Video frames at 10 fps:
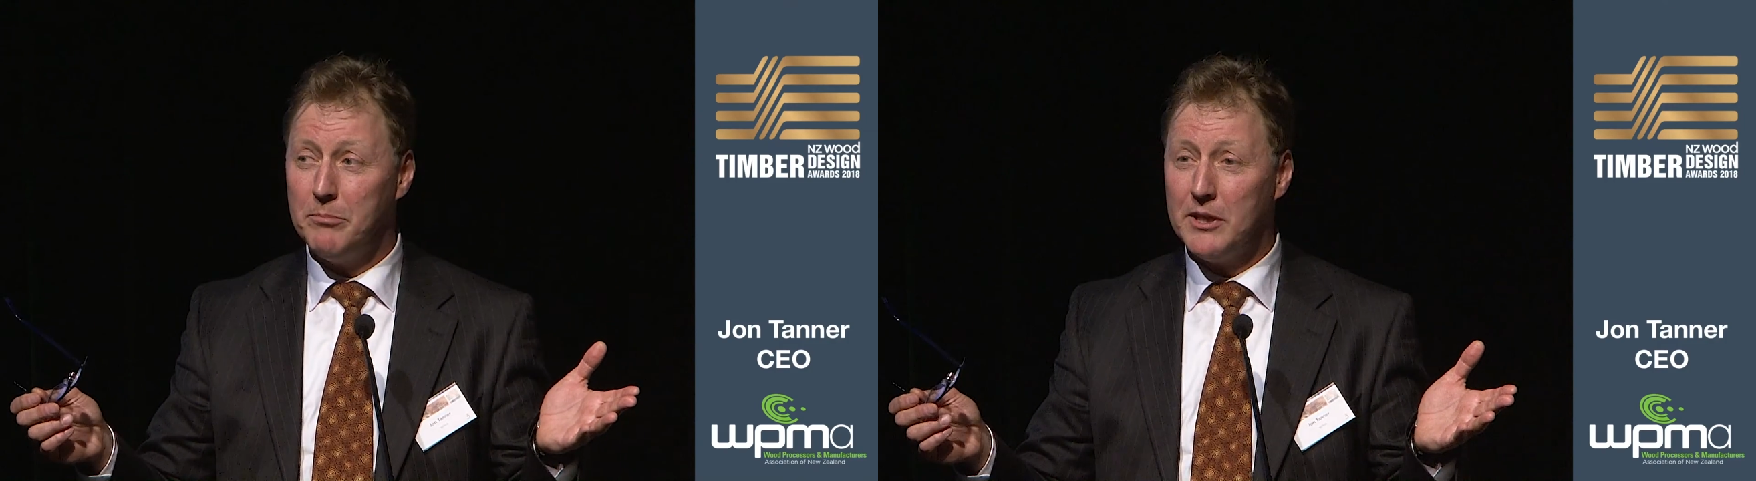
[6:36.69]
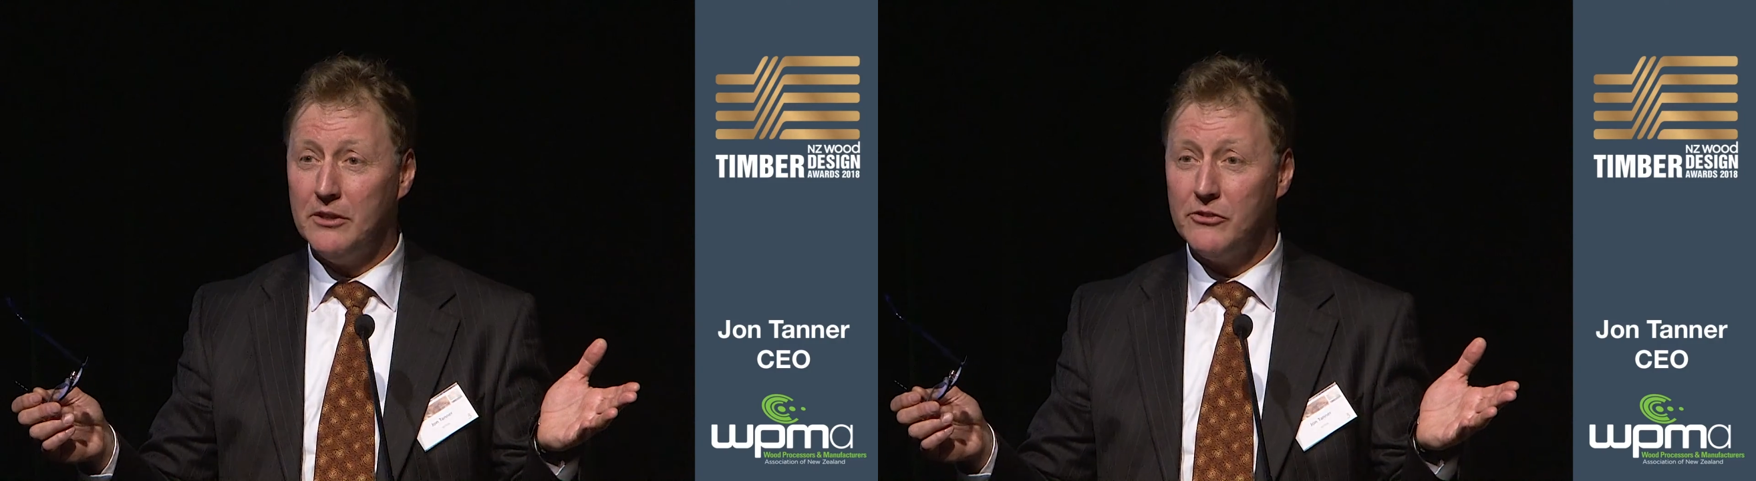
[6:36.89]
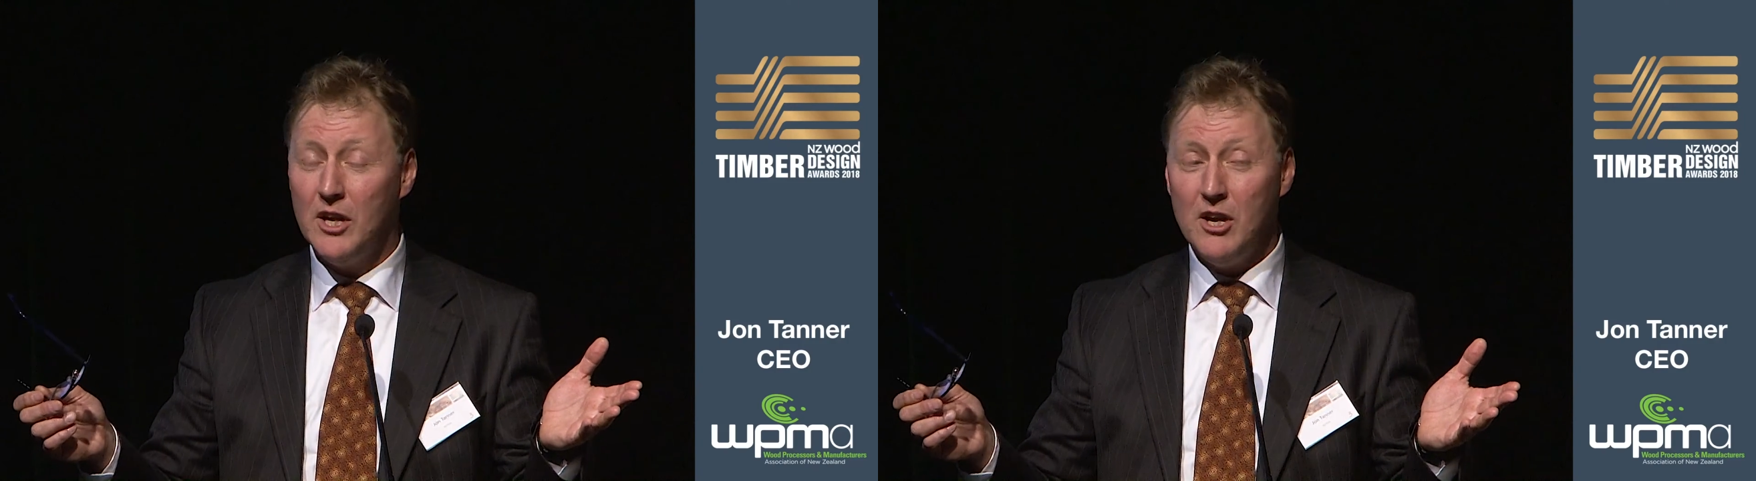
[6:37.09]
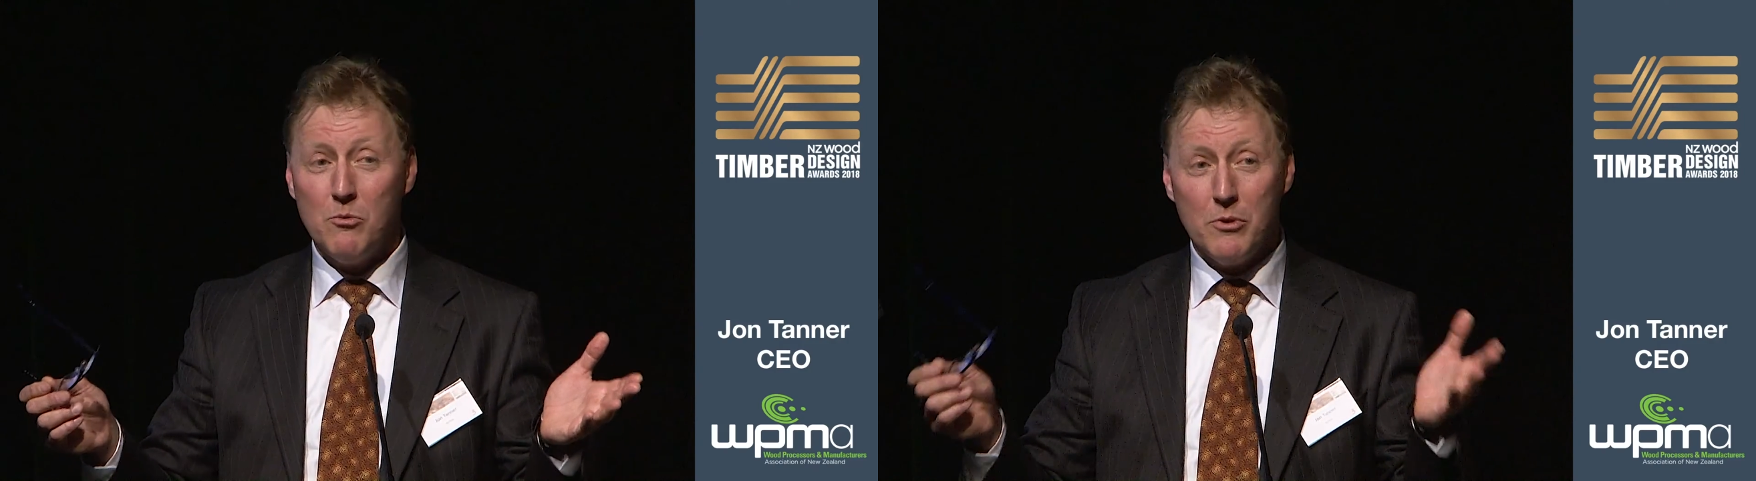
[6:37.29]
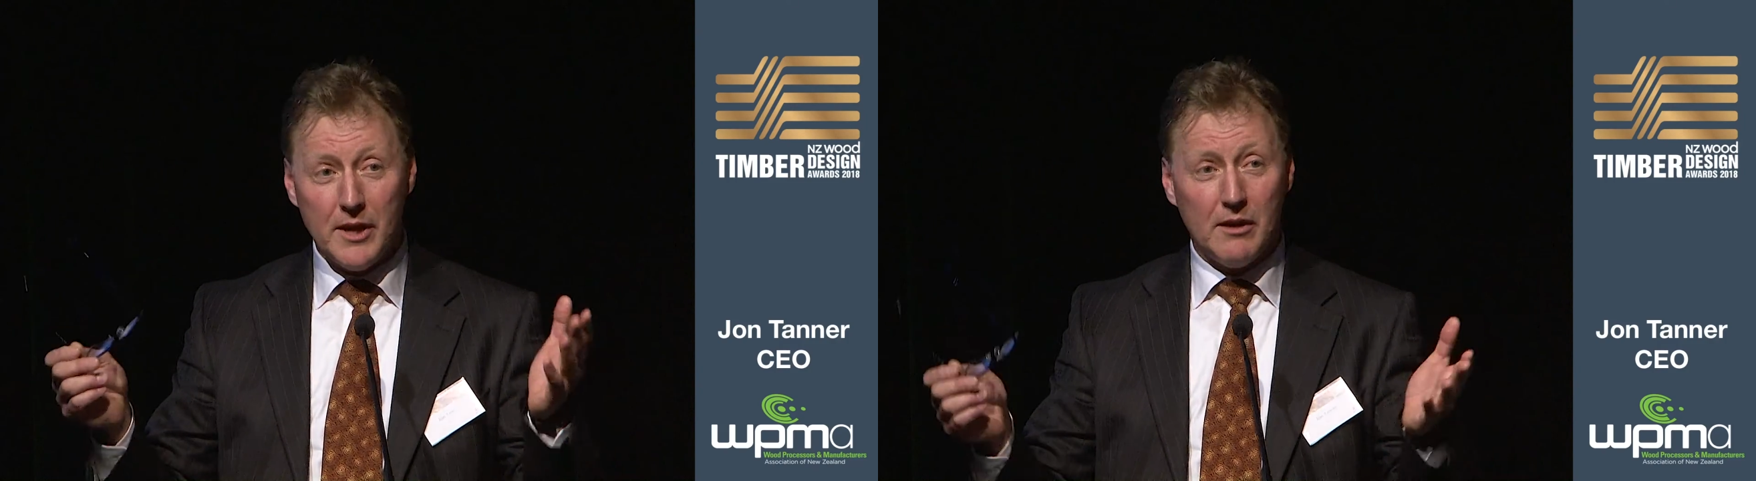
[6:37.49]
because
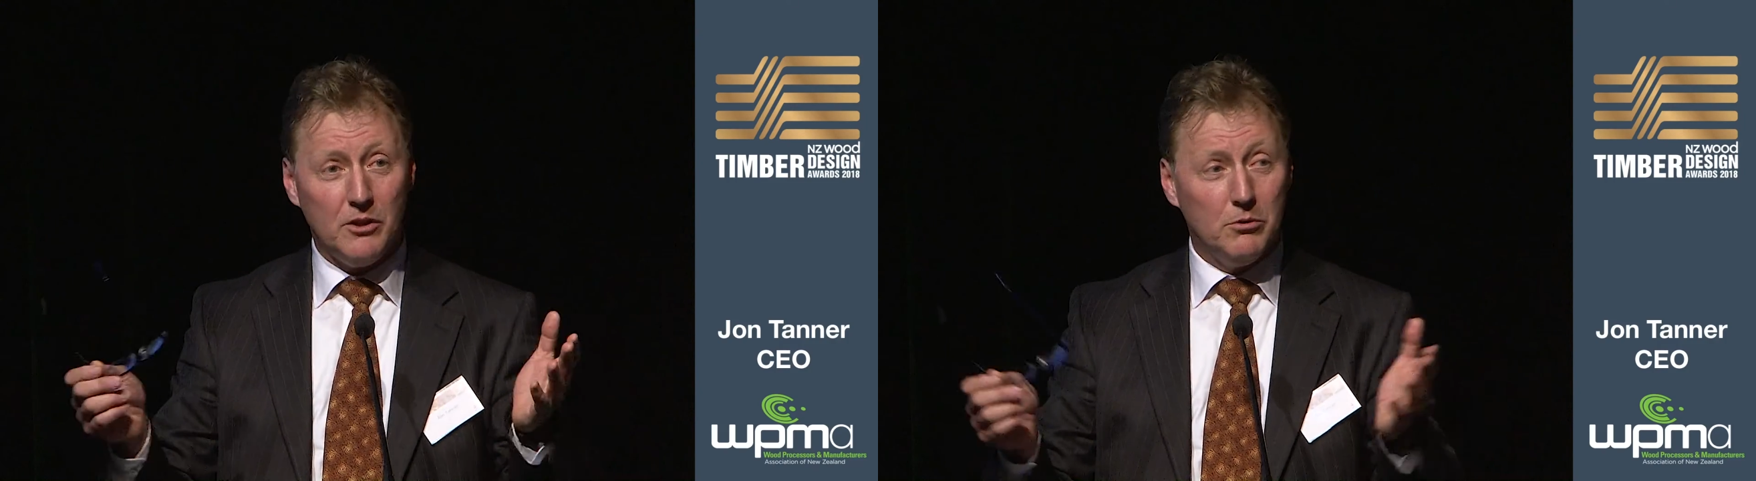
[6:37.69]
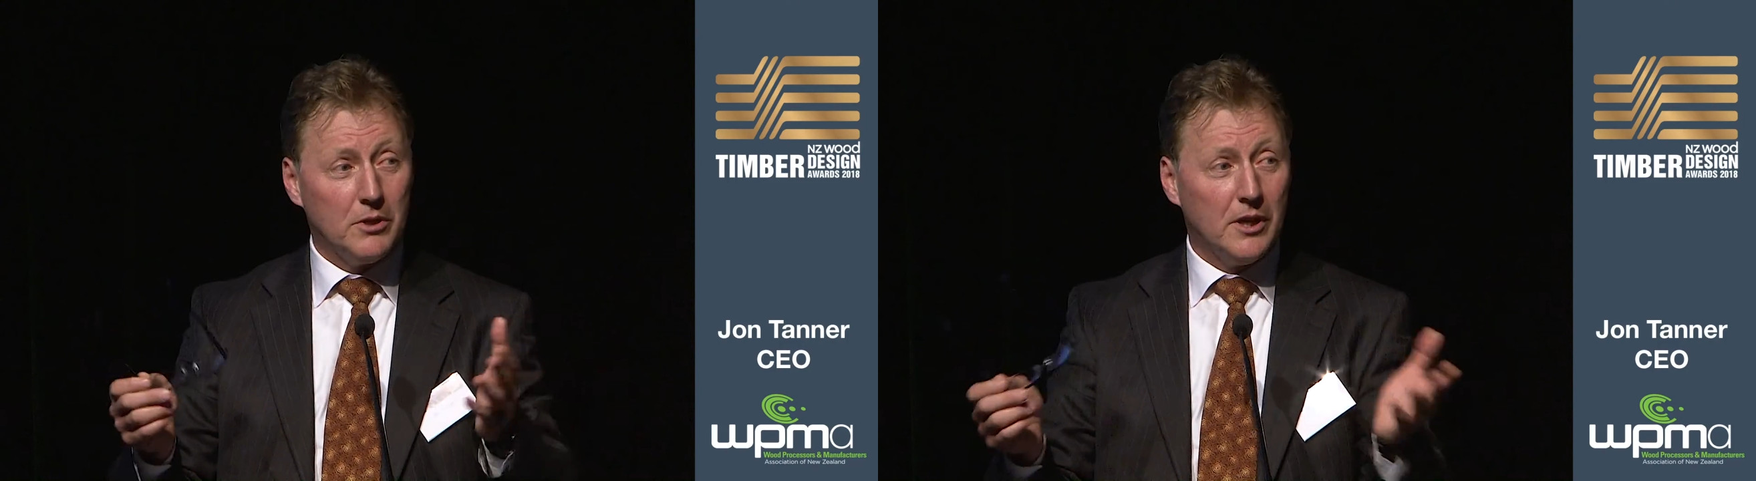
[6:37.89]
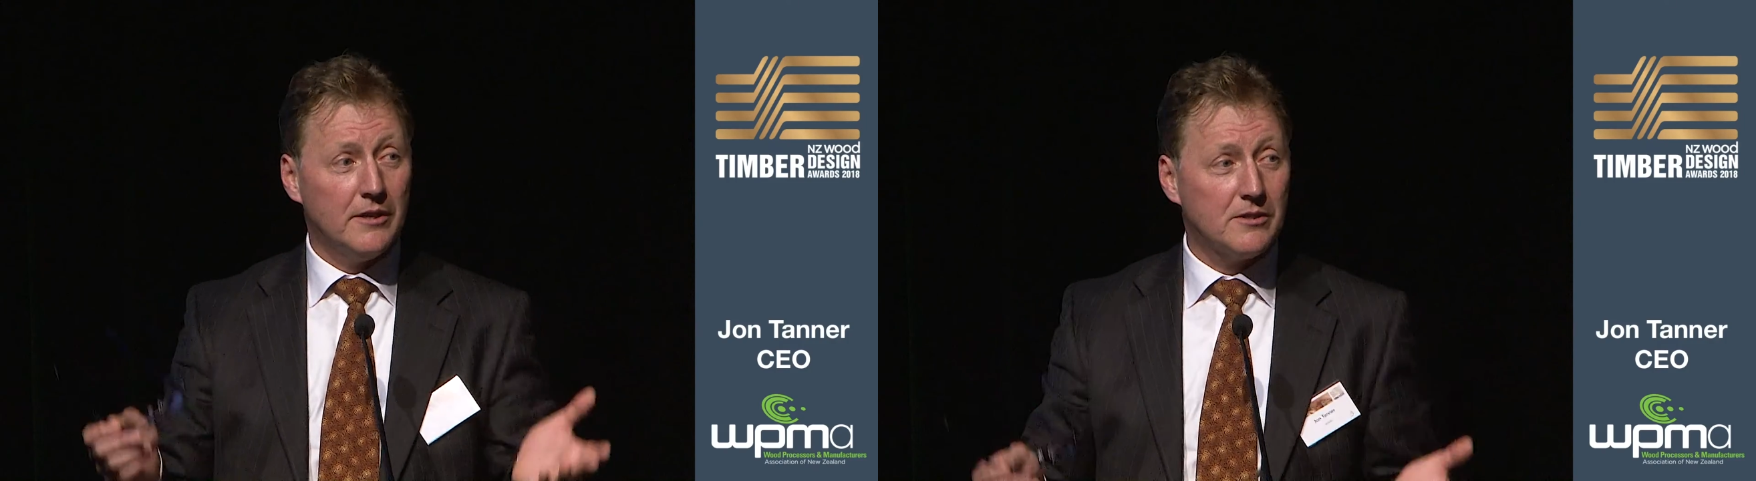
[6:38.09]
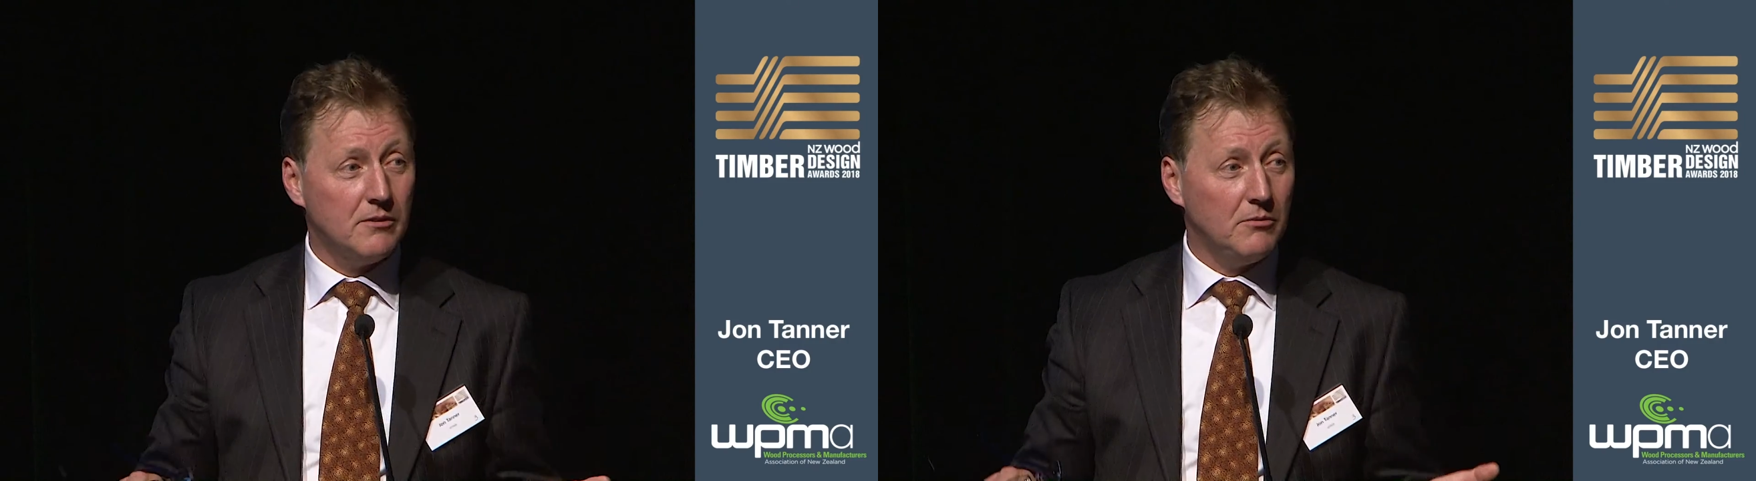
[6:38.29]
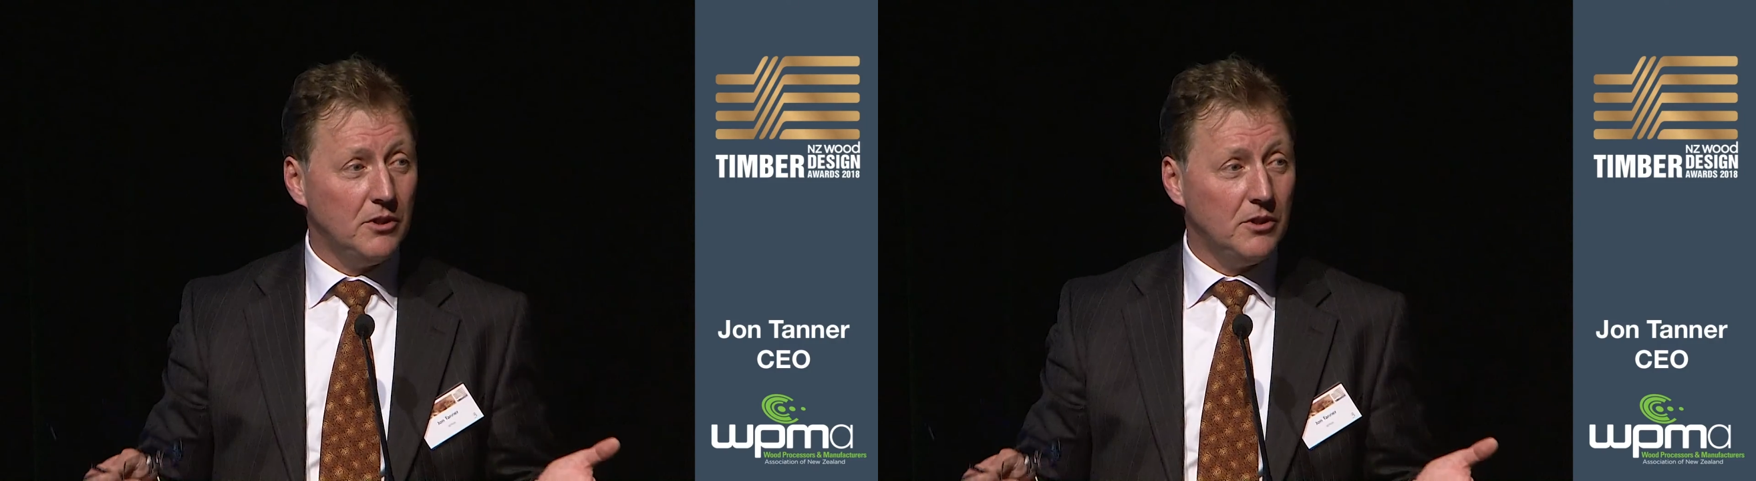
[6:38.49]
without your guys'